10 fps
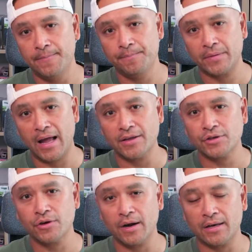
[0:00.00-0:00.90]

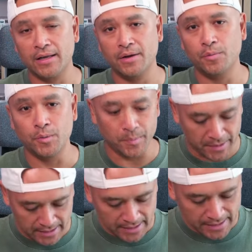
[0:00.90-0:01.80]
answer correctly, we will
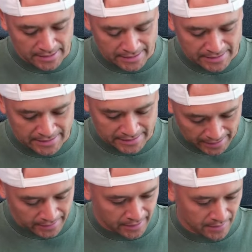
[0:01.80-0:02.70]
be
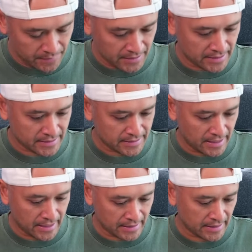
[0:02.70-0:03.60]
sending him this,
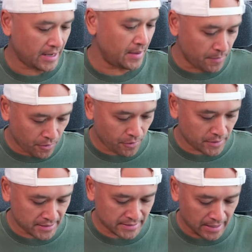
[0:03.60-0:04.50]
him or her,
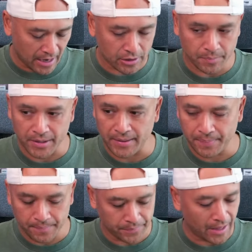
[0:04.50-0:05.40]
this RWB
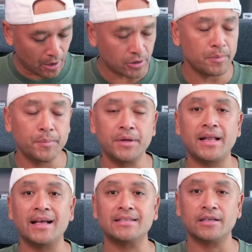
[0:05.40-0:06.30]

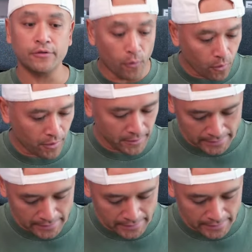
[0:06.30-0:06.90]
964,